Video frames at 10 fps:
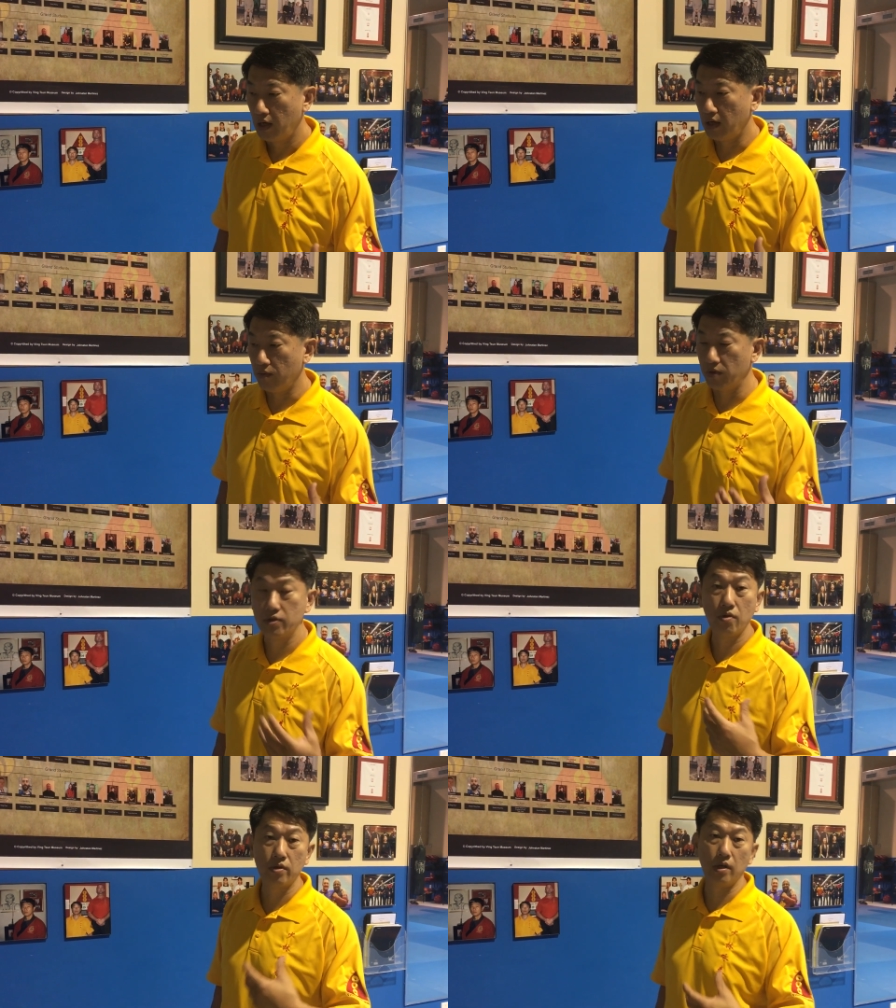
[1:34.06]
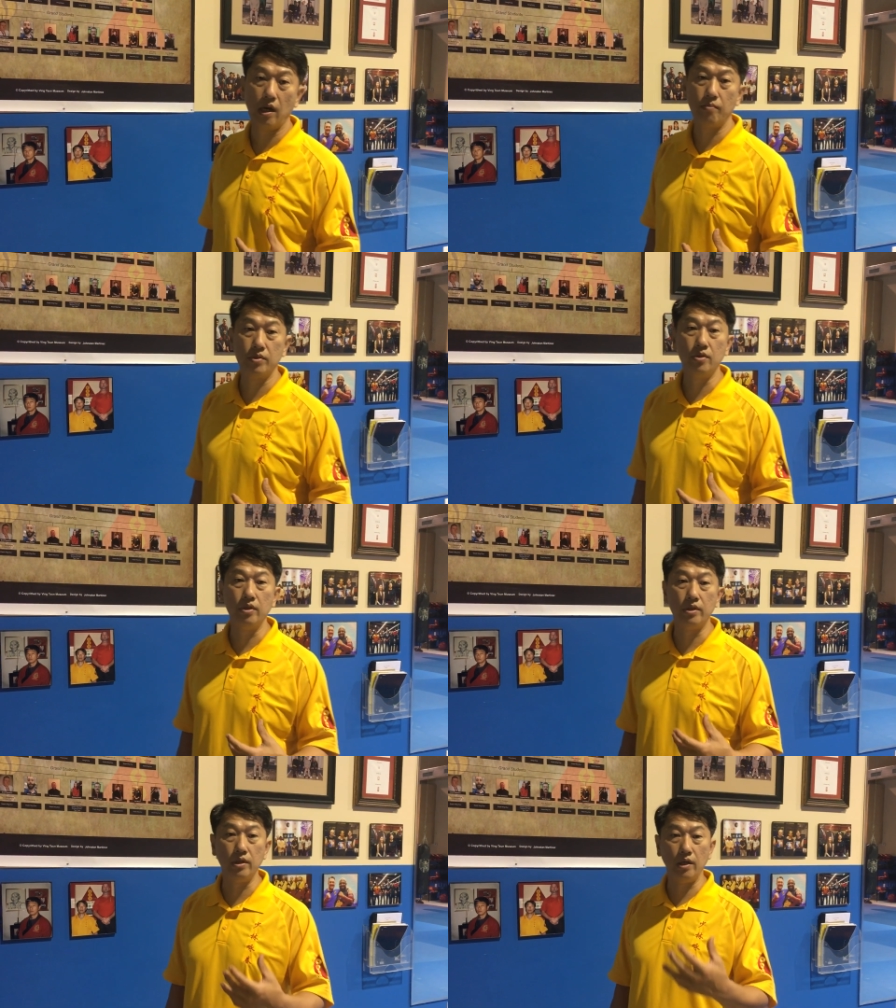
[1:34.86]
and we took the
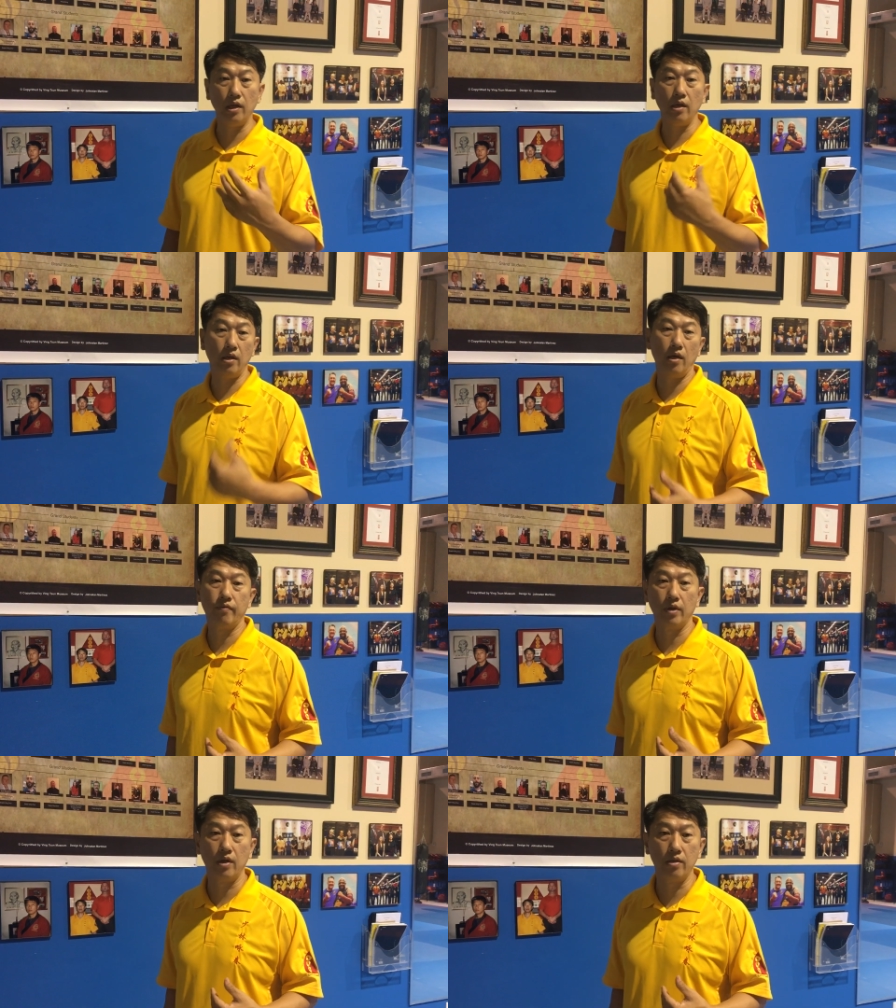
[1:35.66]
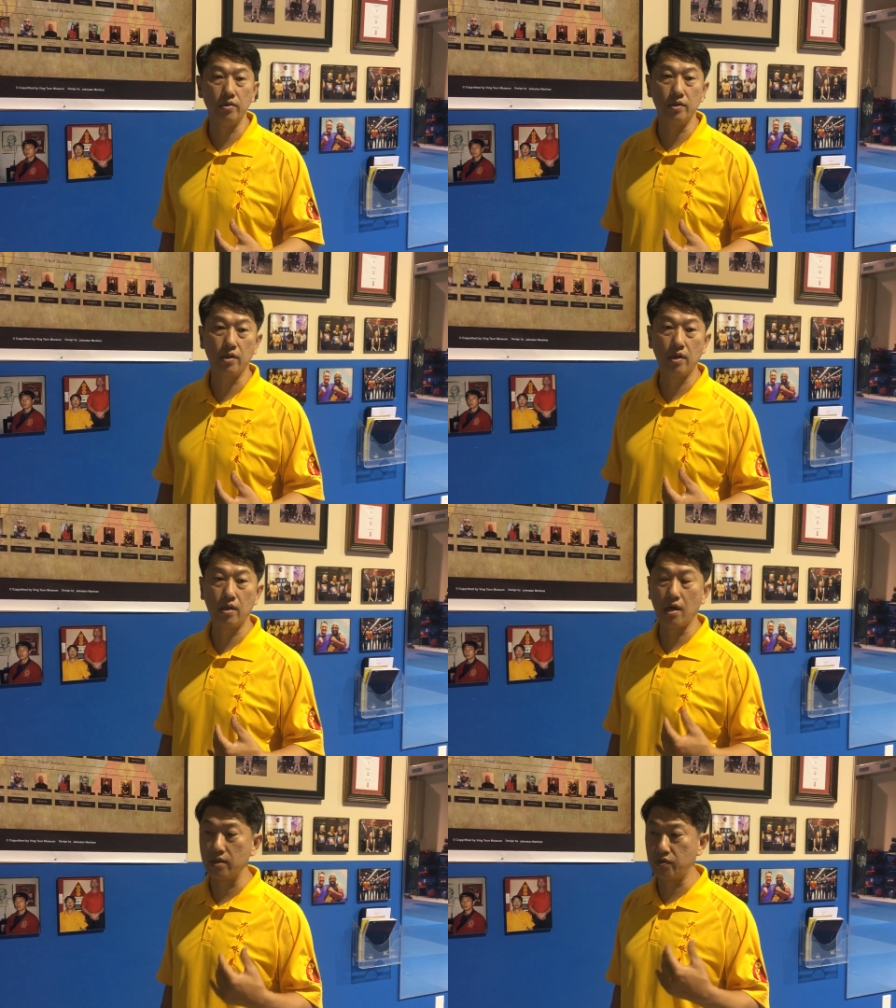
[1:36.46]
opportunity and have the honors,
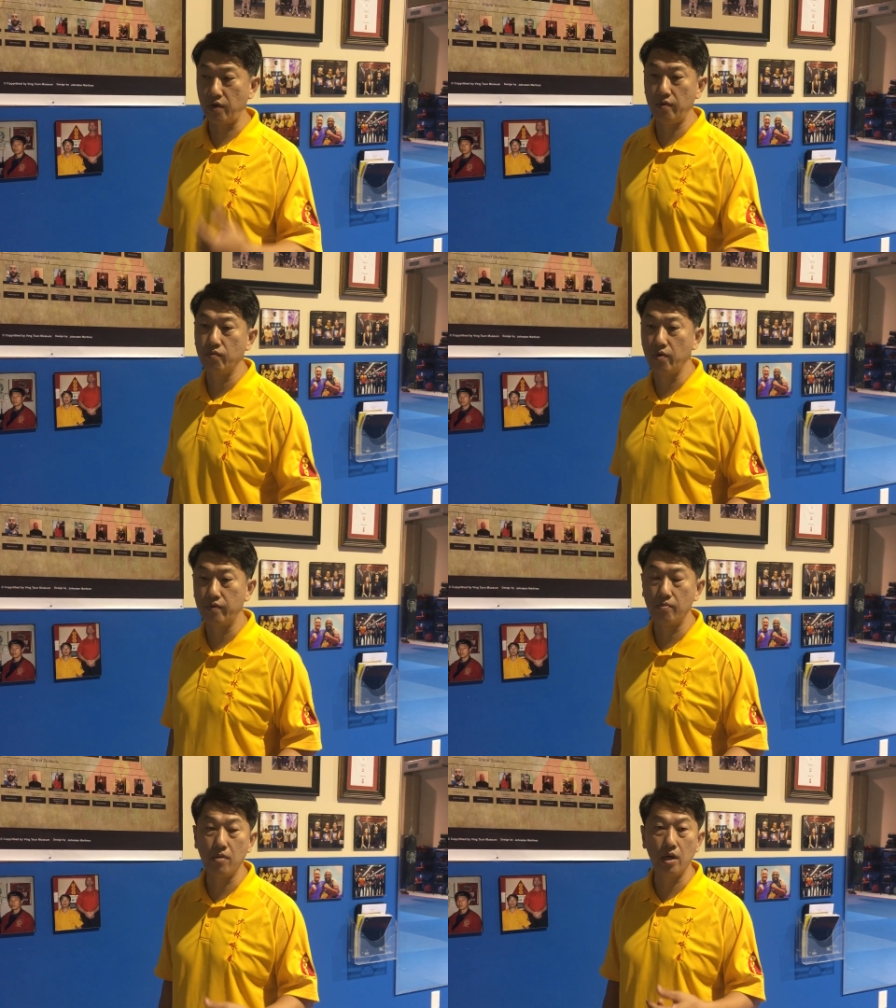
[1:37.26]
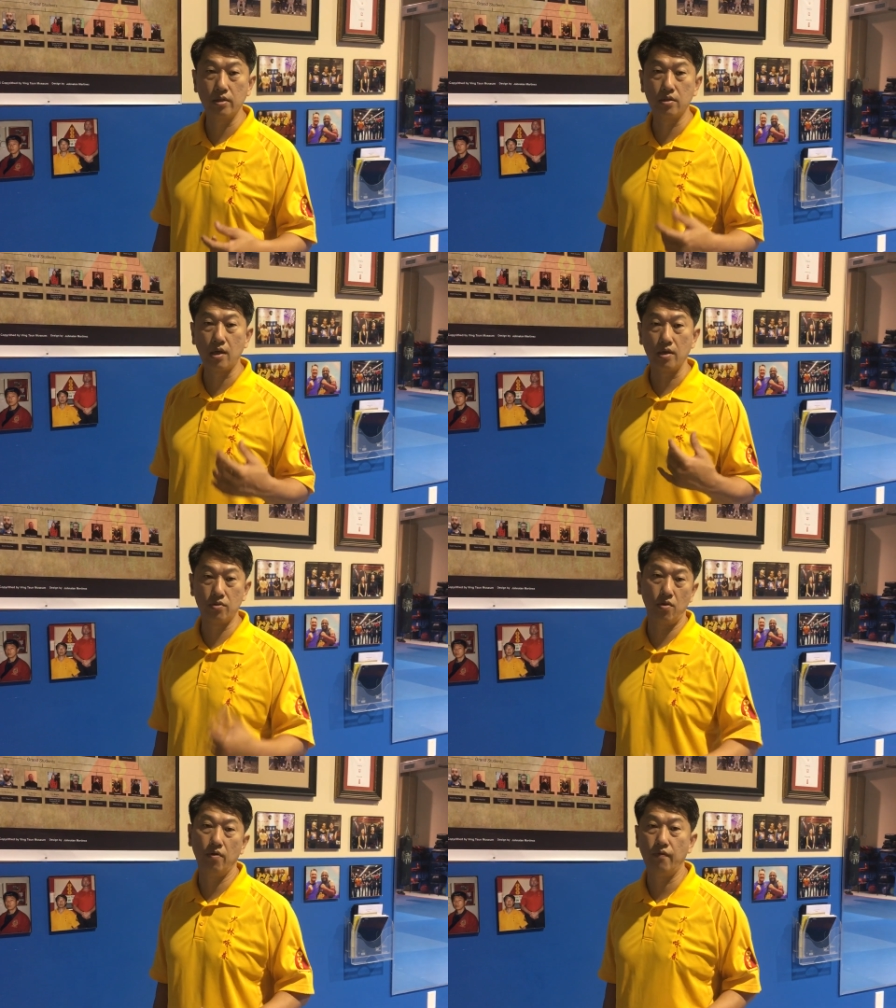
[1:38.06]
got trained with the monks, got
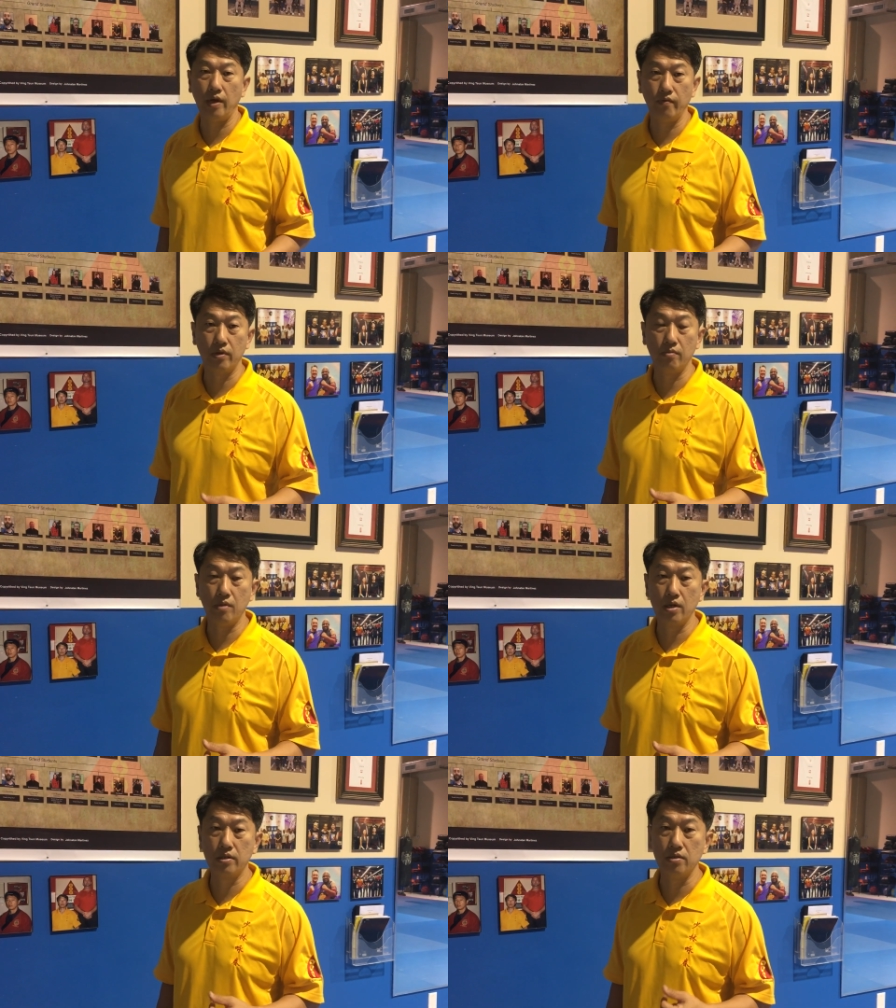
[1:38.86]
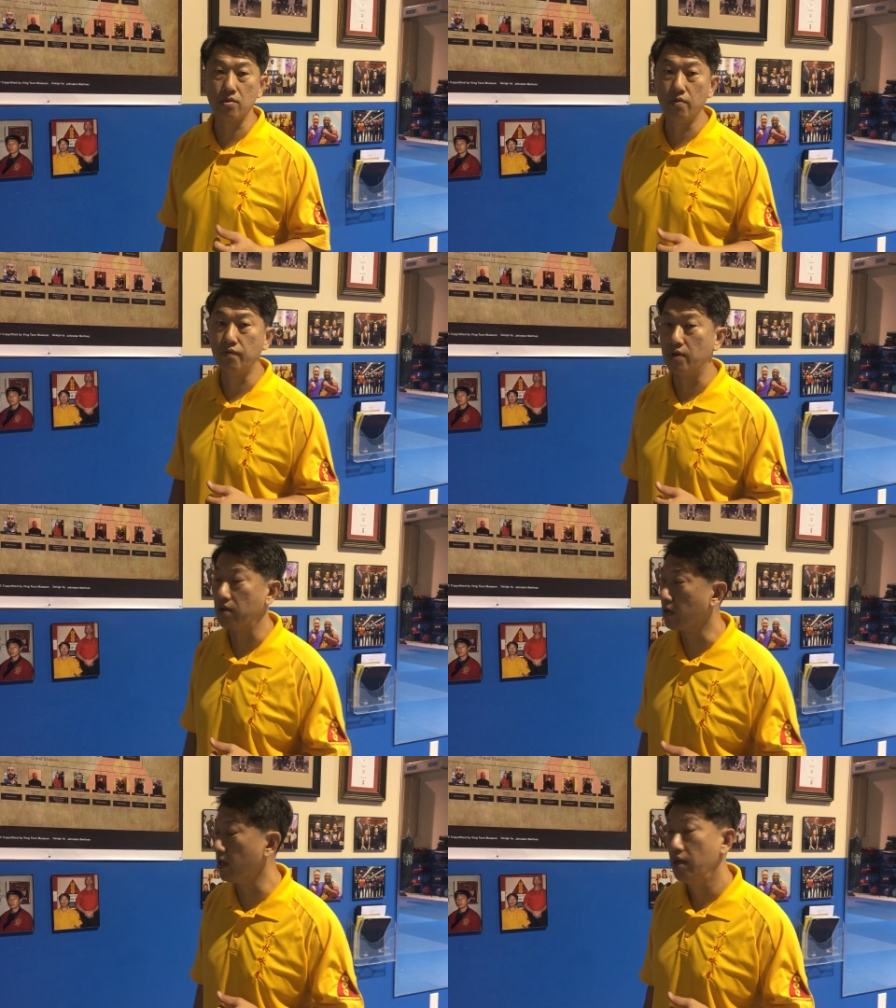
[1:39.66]
certified with the monks and so forth,
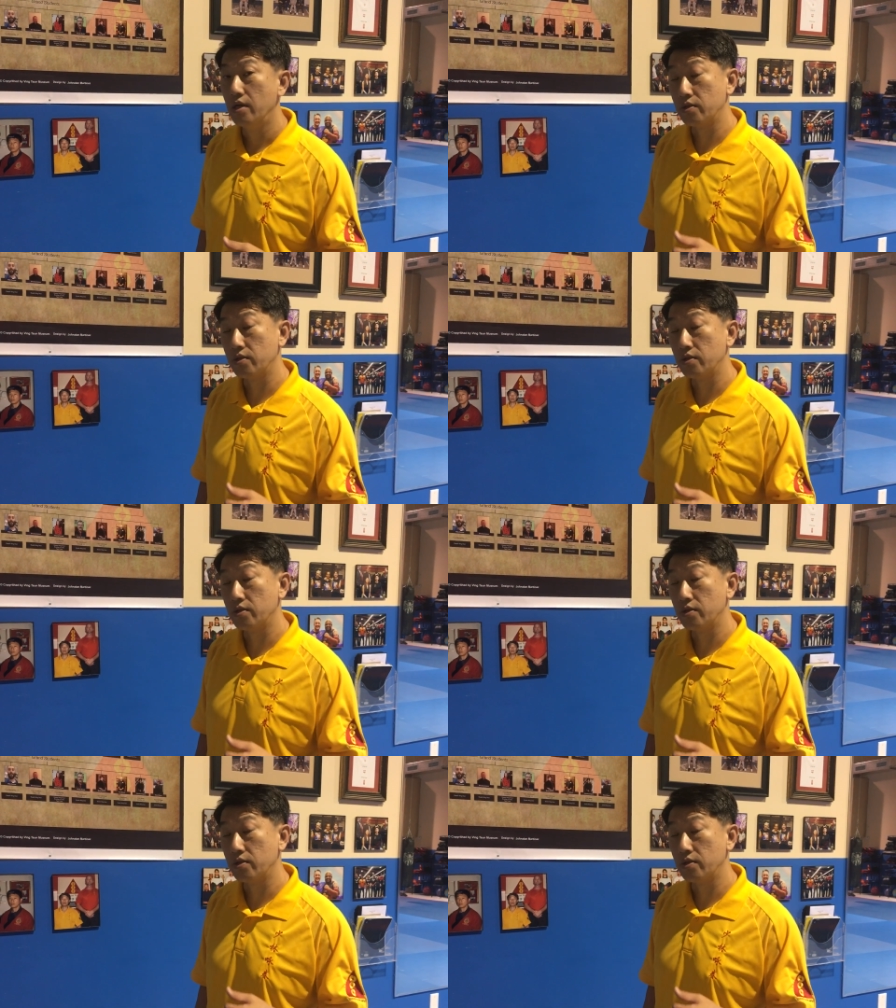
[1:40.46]
okay?